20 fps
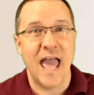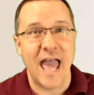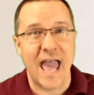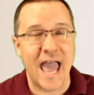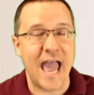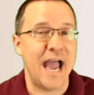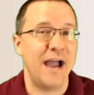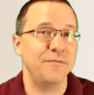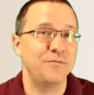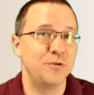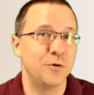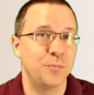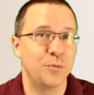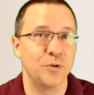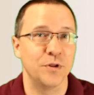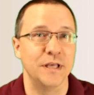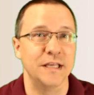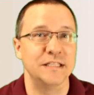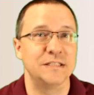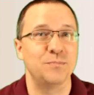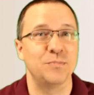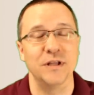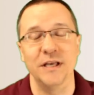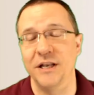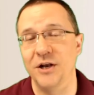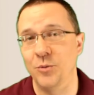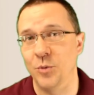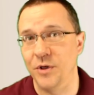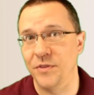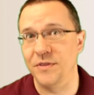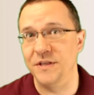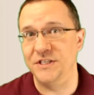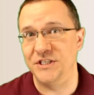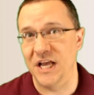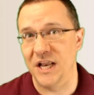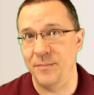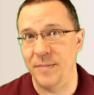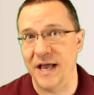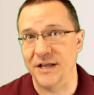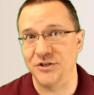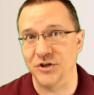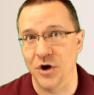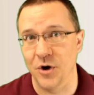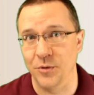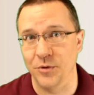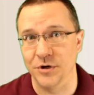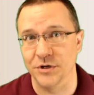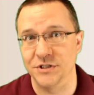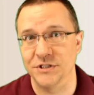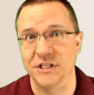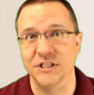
After police pleaded with the GEDmatch owners,